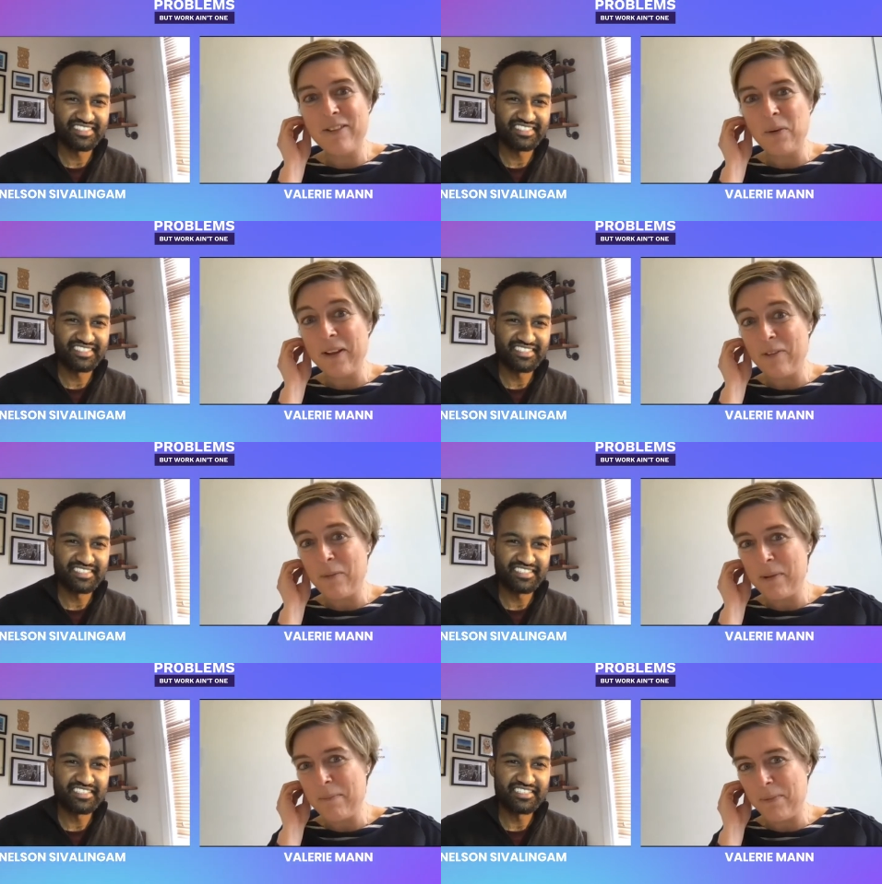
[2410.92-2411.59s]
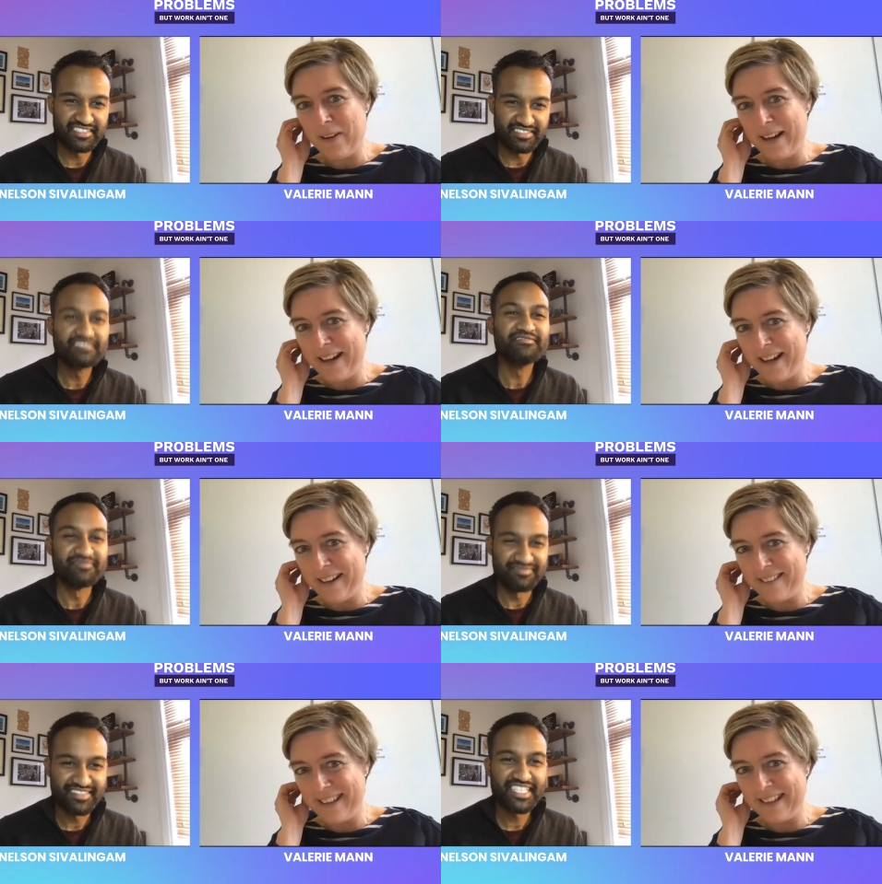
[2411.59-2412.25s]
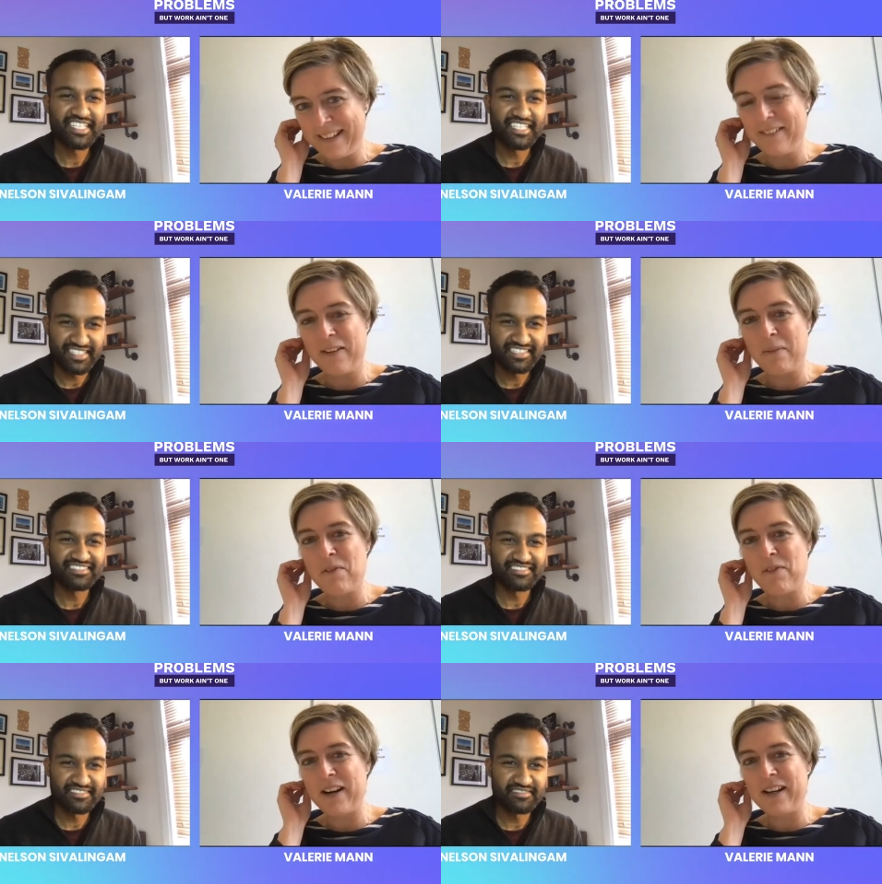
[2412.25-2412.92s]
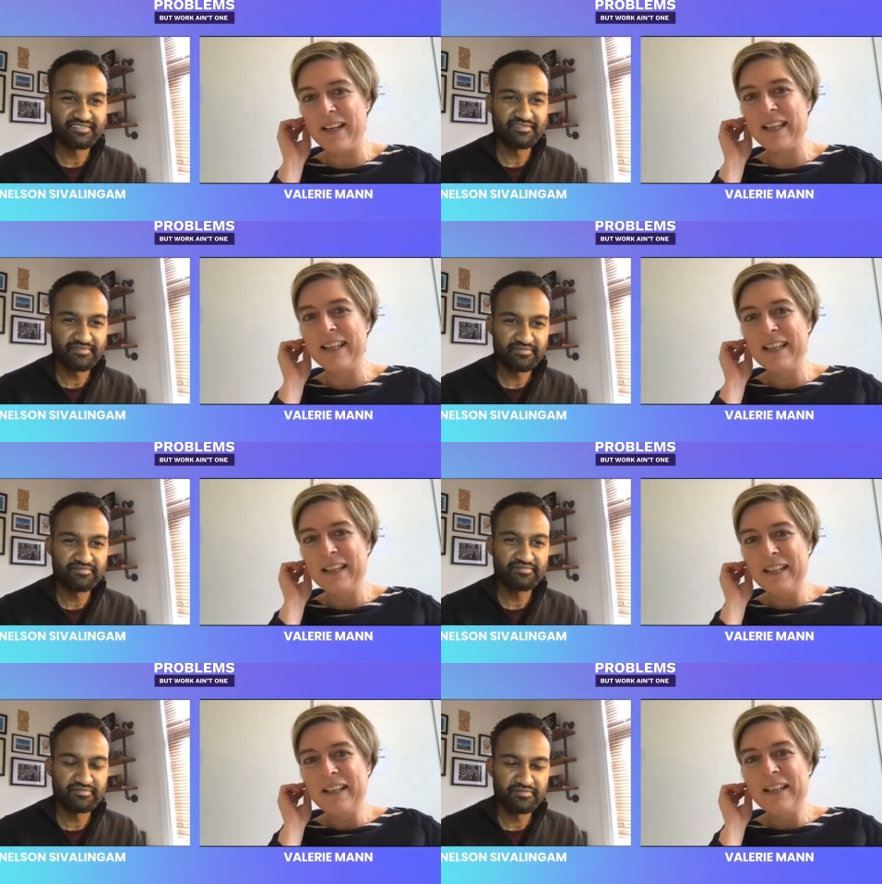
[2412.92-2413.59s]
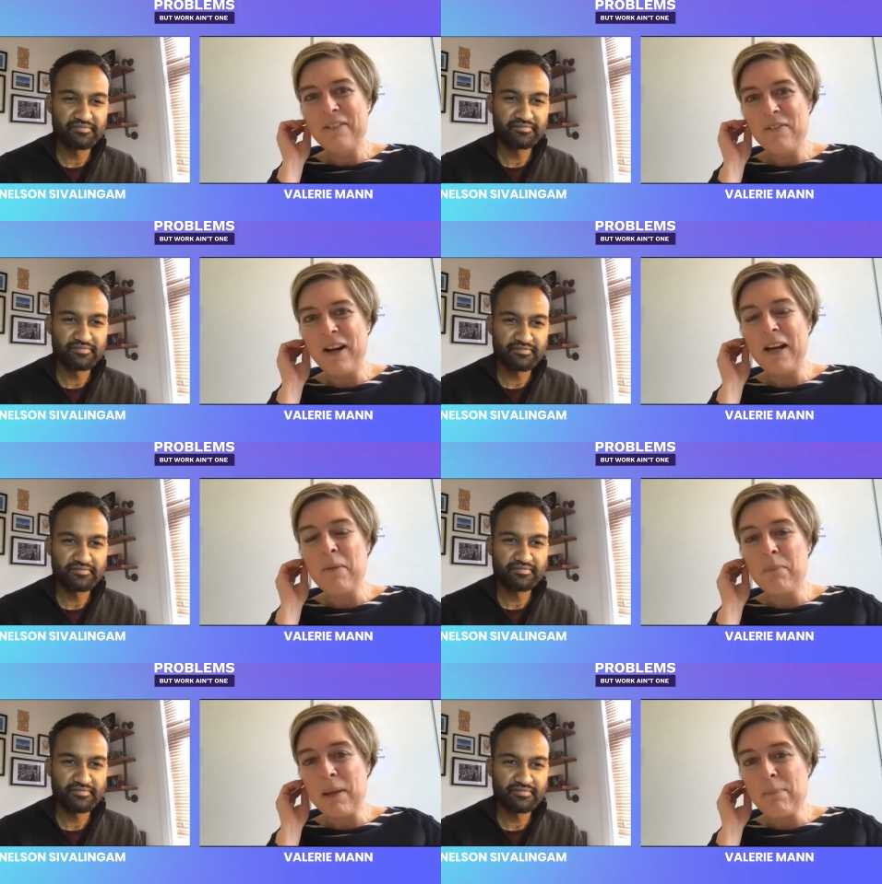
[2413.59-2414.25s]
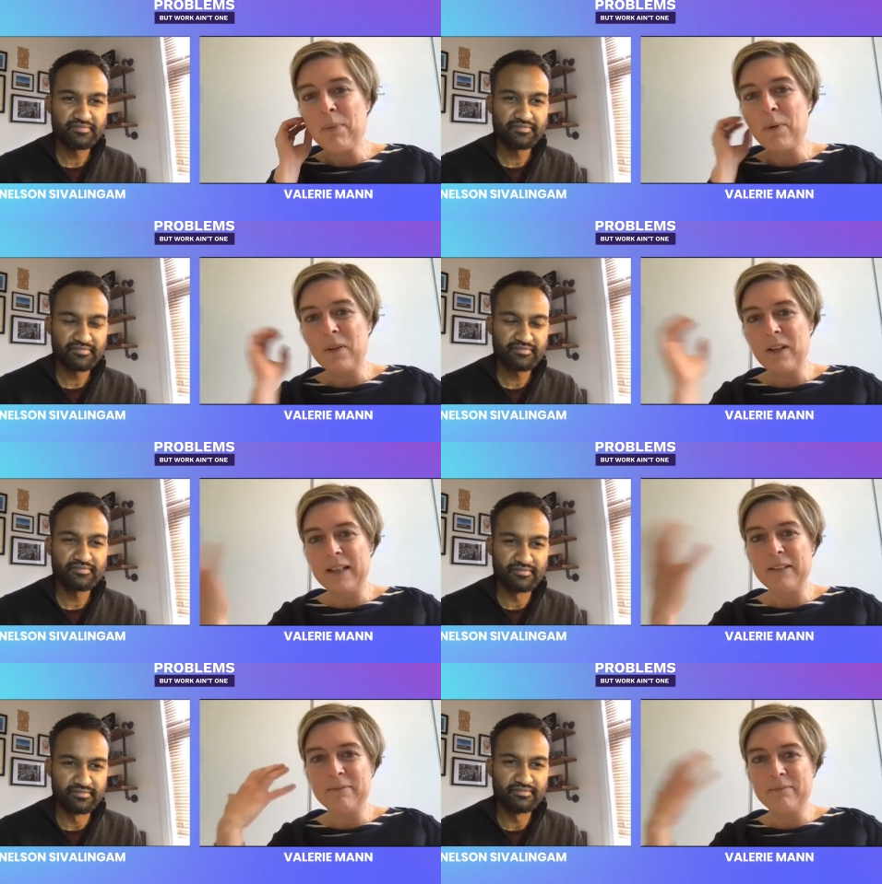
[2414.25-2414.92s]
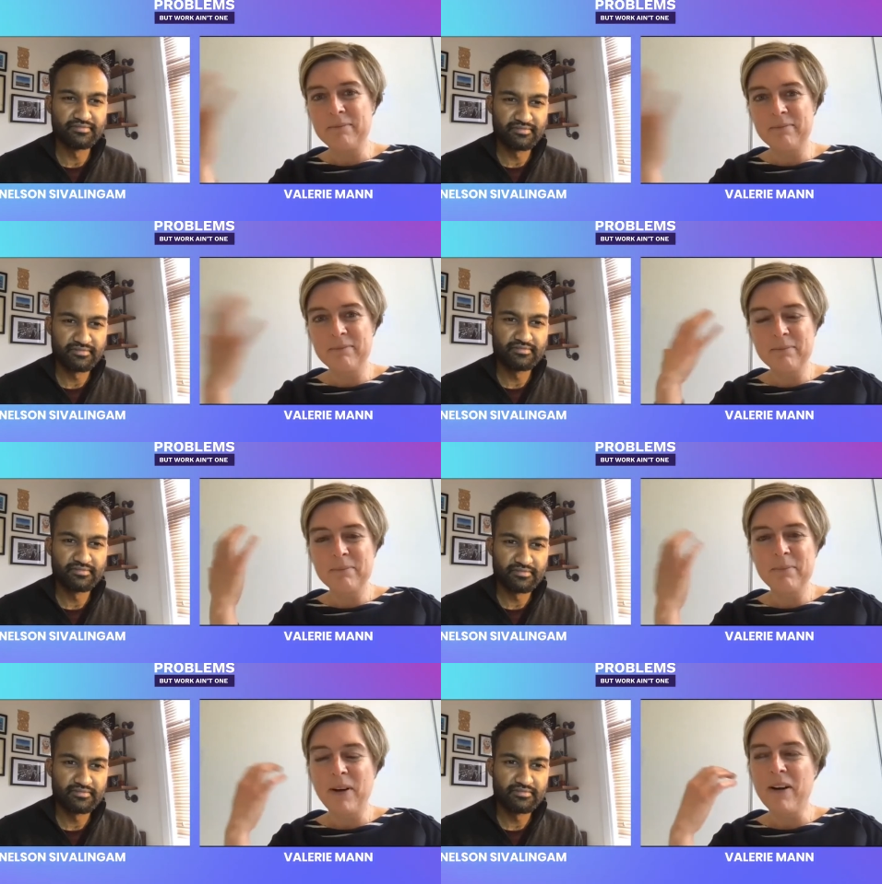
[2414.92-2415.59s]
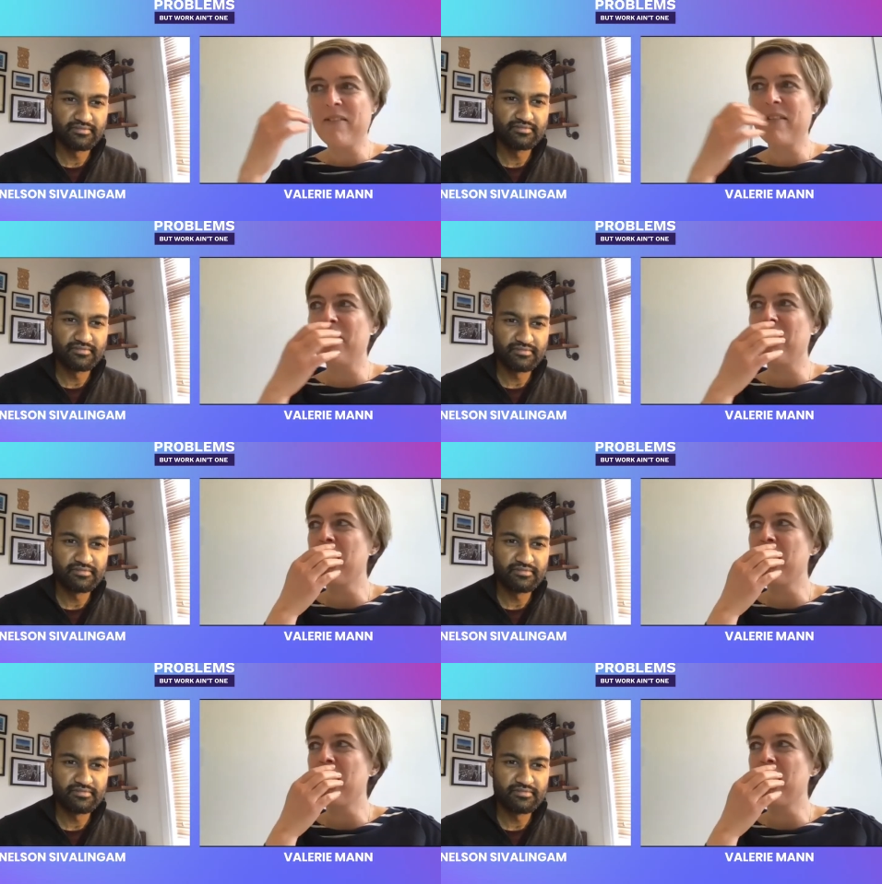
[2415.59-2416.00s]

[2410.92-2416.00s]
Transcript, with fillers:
Speaker 1: talking to people and asking. So I'm a very, very people um, person.